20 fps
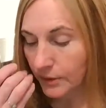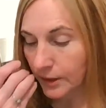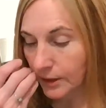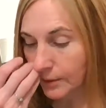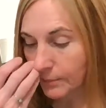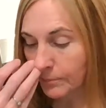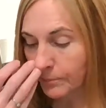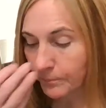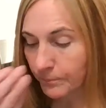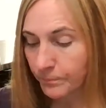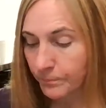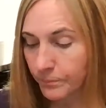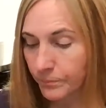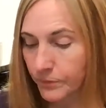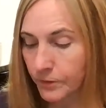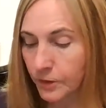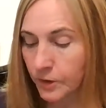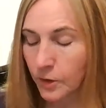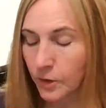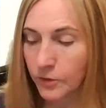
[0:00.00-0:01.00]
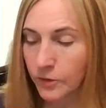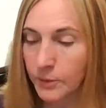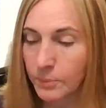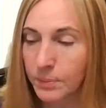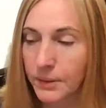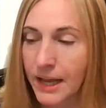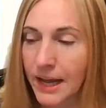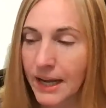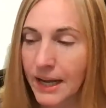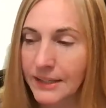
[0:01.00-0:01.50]
the
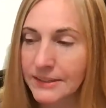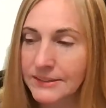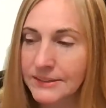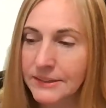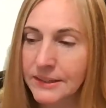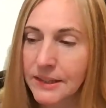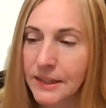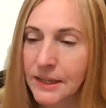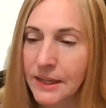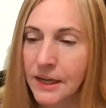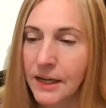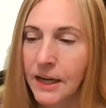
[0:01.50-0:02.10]
plaques.